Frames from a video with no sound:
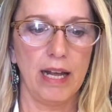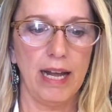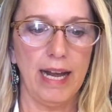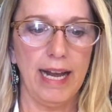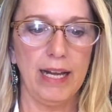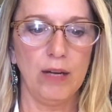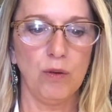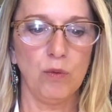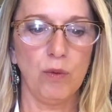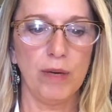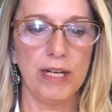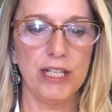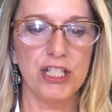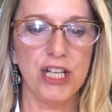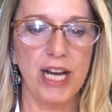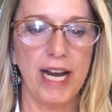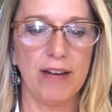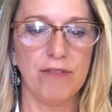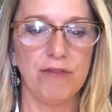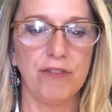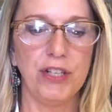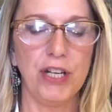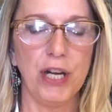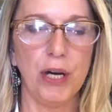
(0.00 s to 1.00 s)
and which
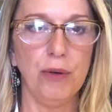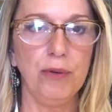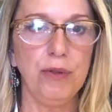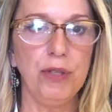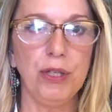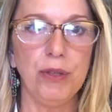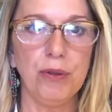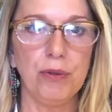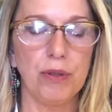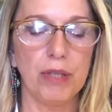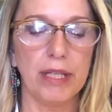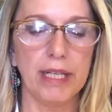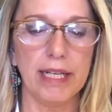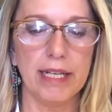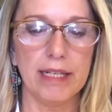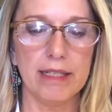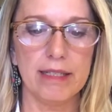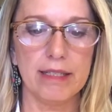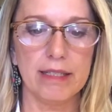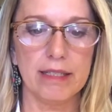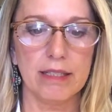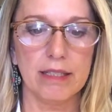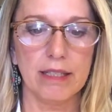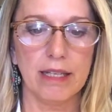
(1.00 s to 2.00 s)
have no
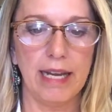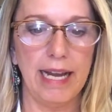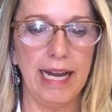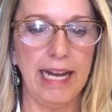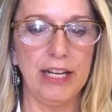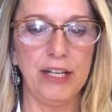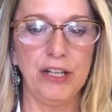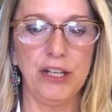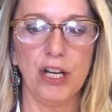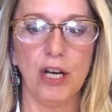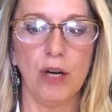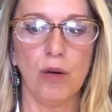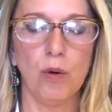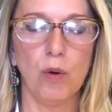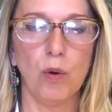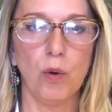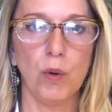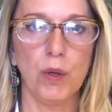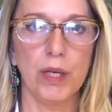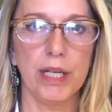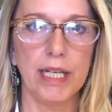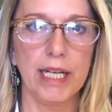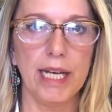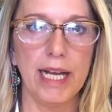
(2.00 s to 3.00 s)
nucleus and no
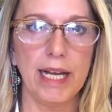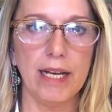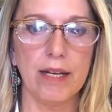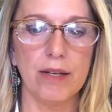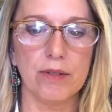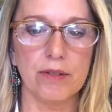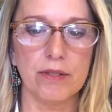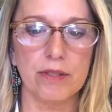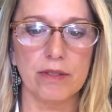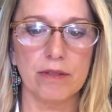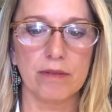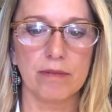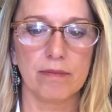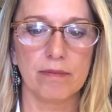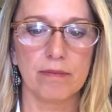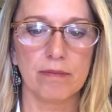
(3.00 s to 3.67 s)
organelles.